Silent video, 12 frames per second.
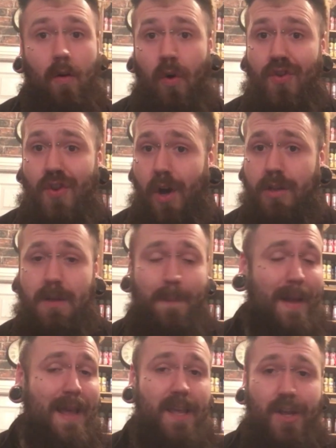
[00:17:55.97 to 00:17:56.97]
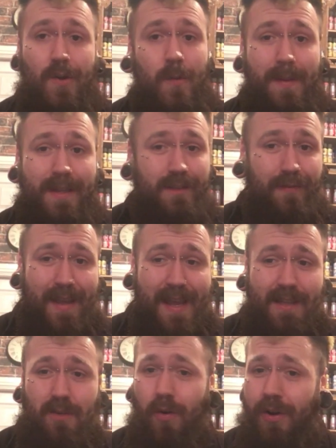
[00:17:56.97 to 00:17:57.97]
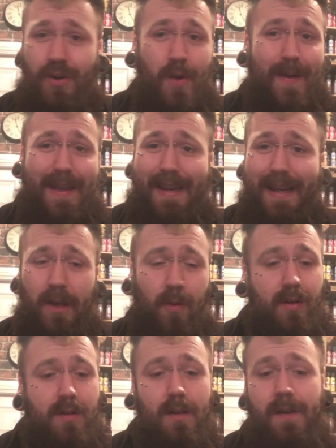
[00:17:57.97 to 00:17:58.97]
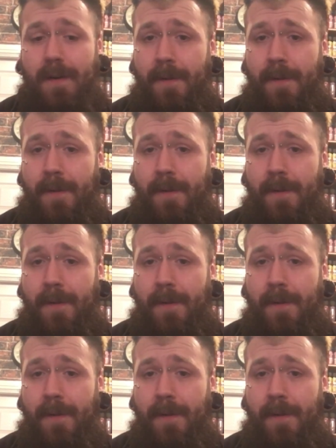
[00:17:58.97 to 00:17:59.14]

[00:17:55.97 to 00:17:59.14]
or not to buy a new piece of kit or a new e-liquid,